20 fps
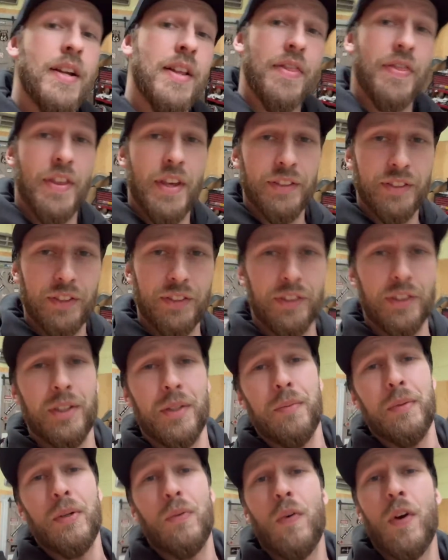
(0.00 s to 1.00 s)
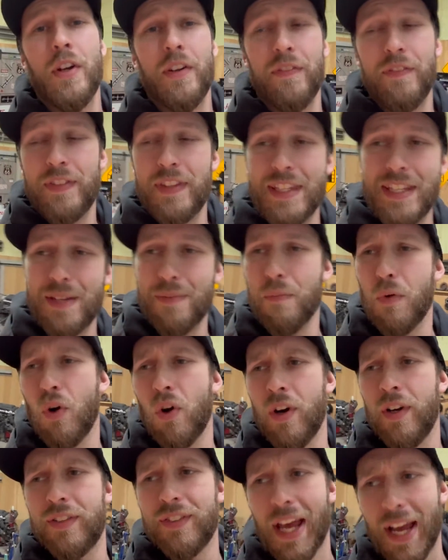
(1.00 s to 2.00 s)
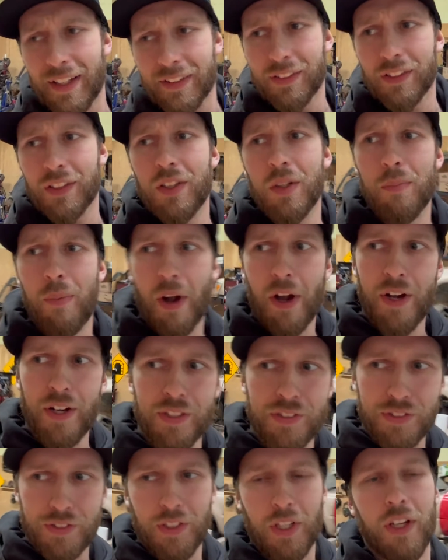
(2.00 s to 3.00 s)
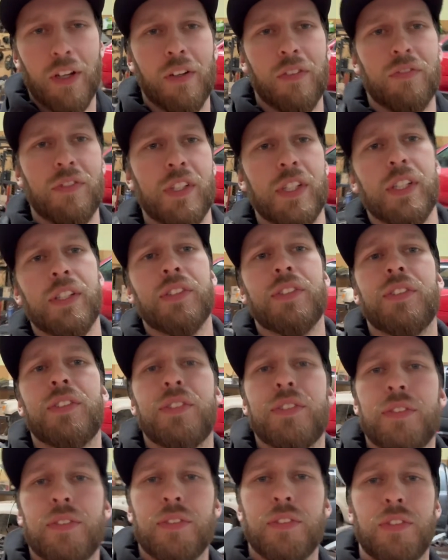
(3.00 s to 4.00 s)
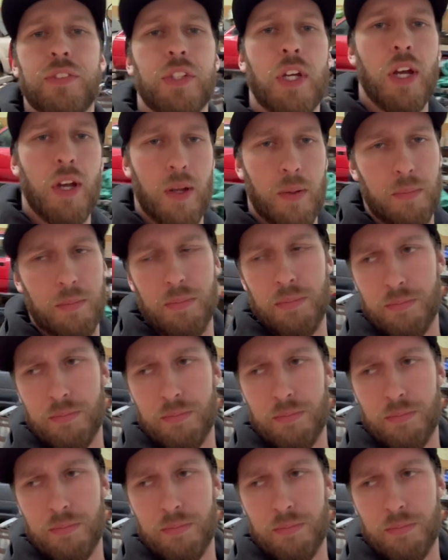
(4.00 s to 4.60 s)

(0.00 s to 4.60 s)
This is gonna be one of the more technical parts of this job.